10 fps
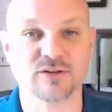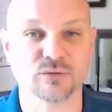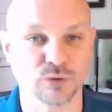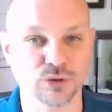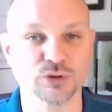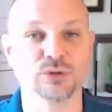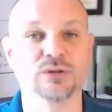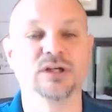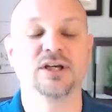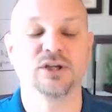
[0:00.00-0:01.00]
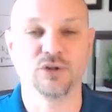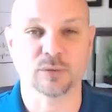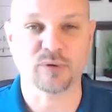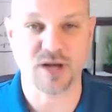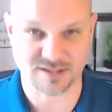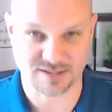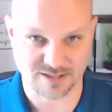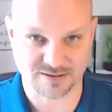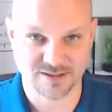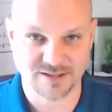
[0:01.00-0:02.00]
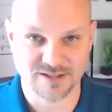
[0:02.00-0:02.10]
through your process.